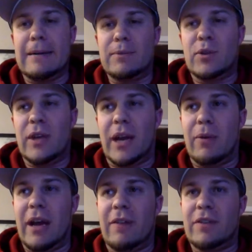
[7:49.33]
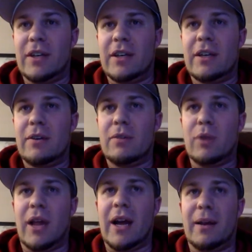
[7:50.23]
So then I would have to
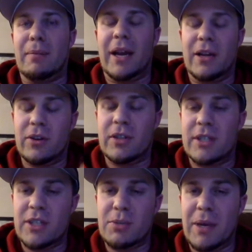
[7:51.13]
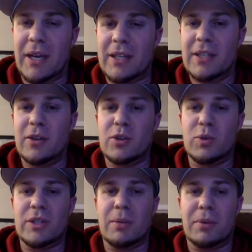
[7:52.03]
rely on my good decision-making skills,
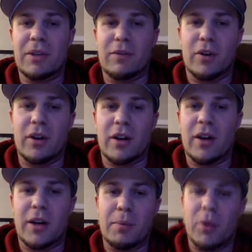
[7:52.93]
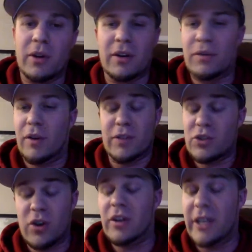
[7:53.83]
which I believe are a component of a
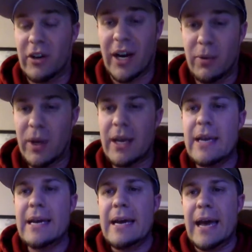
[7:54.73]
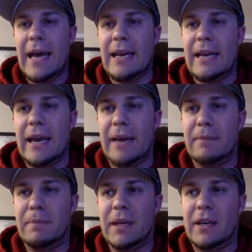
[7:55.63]
strong leader anyway,
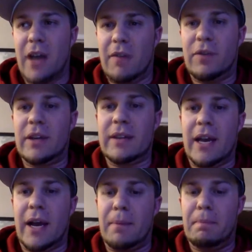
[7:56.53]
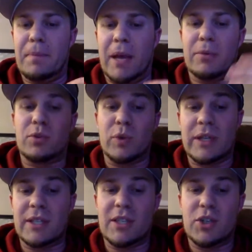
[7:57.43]
and be confident that I'm able to
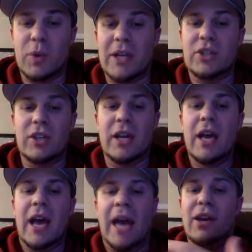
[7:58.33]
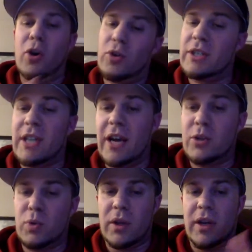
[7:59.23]
read the situation and know the
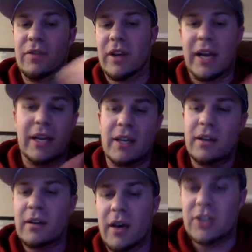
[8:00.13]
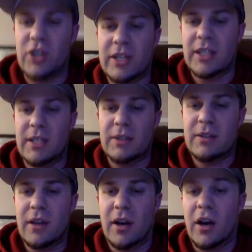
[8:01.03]
styles enough that I can adjust
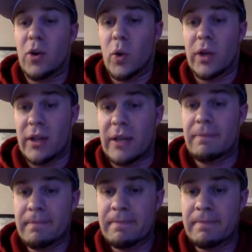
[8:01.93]
accordingly.